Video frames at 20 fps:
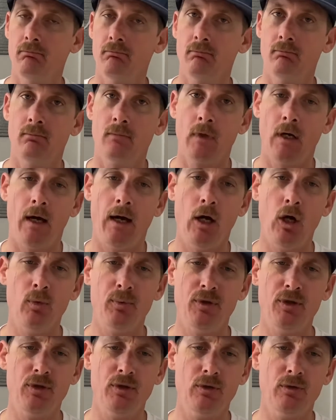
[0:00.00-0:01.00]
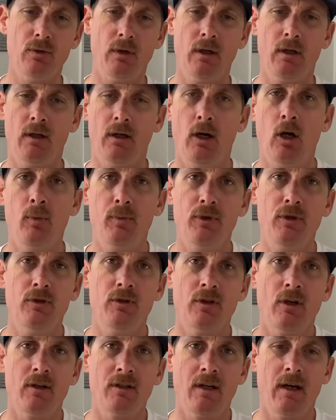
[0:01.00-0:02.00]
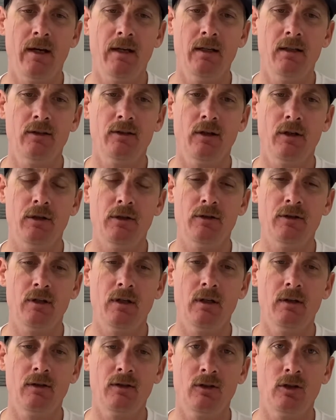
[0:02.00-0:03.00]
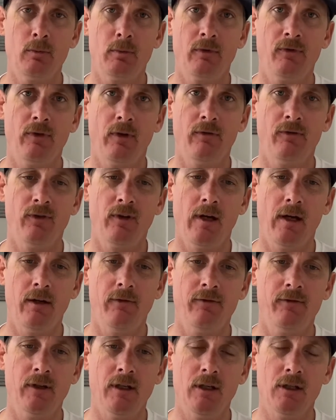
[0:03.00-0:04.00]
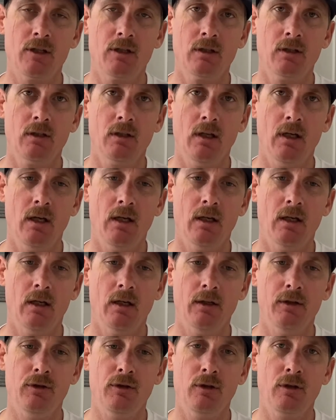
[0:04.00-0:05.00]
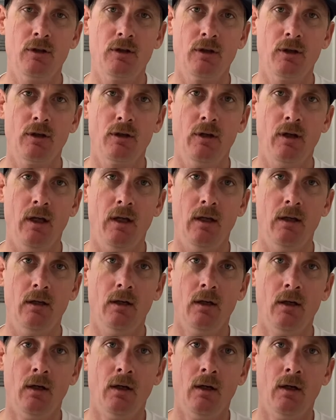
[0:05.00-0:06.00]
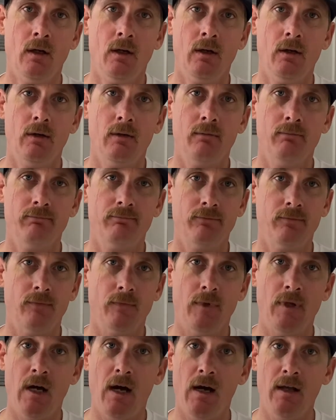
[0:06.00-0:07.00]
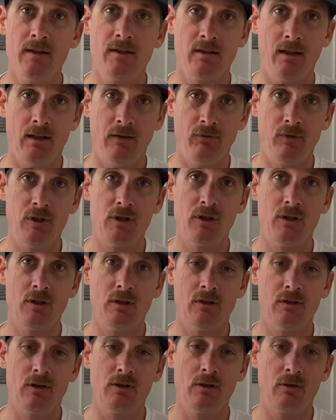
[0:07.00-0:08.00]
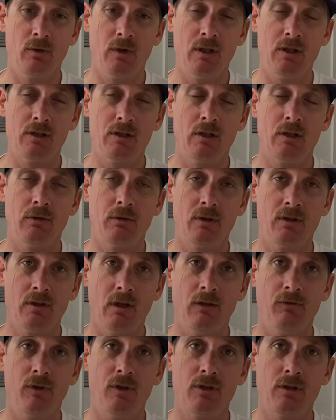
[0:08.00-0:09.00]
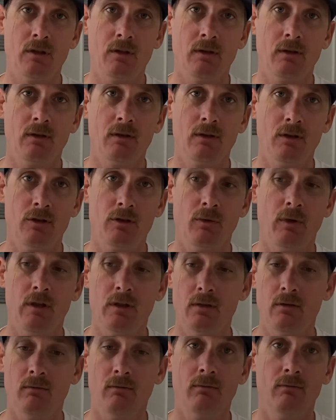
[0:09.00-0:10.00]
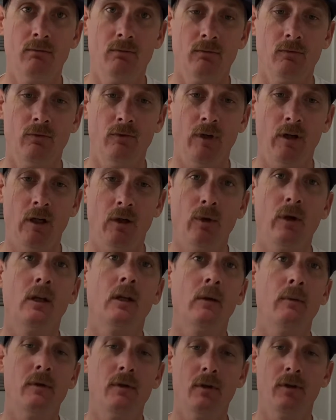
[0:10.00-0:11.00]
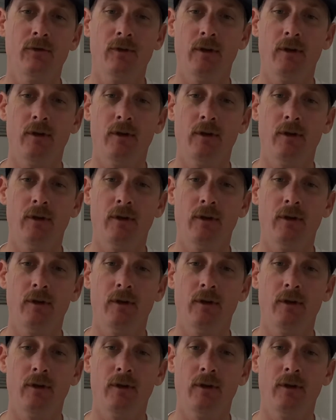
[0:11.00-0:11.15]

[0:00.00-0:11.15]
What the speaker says: I hope you start tying it and start using it. Super fun fly to fish, and you can turn a non-sight fishing situation into a sight fishing situation very quickly with this fly.